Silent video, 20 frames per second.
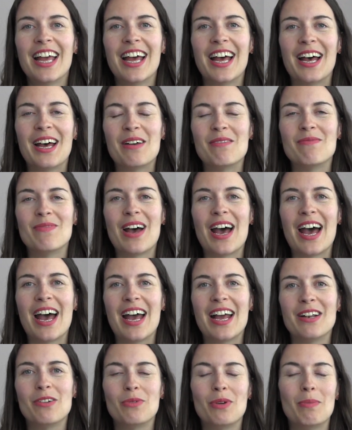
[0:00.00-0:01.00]

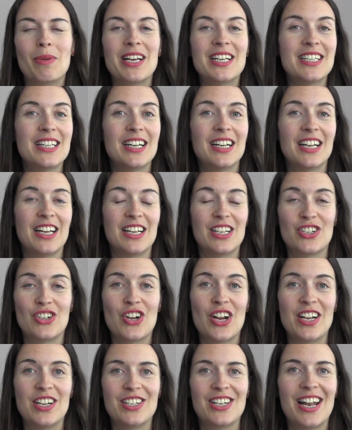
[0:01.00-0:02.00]
And we basically
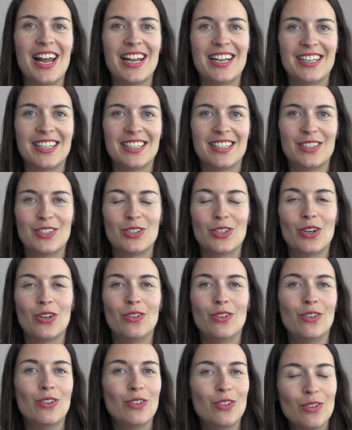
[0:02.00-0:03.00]
exchanged letters. So
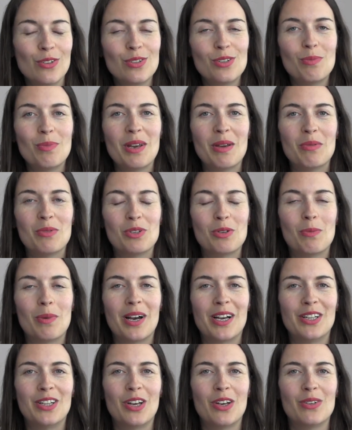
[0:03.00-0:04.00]
you used to be able to
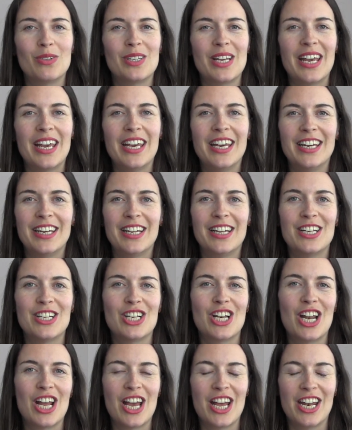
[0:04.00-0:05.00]
buy those
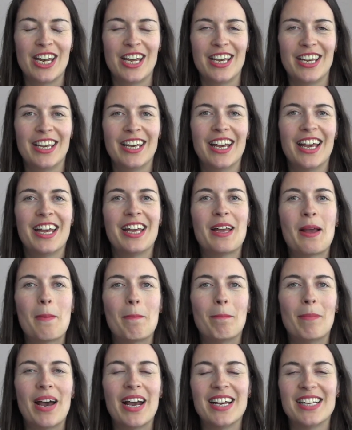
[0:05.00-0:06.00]
English learning
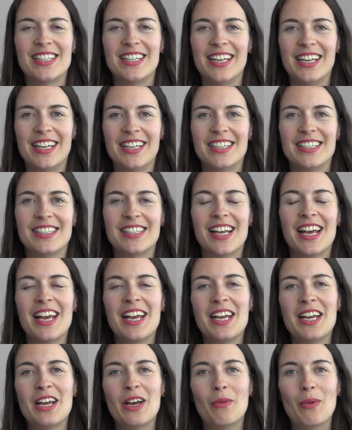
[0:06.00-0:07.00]
magazines
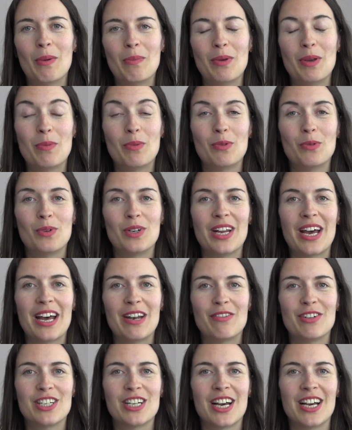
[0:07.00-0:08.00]
where people would
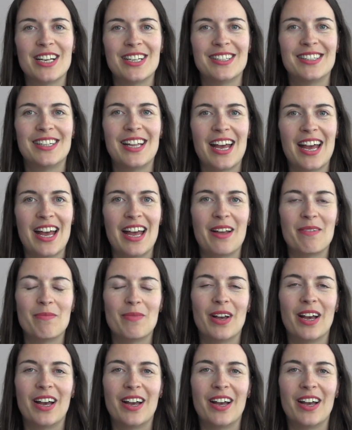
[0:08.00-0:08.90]
advertise their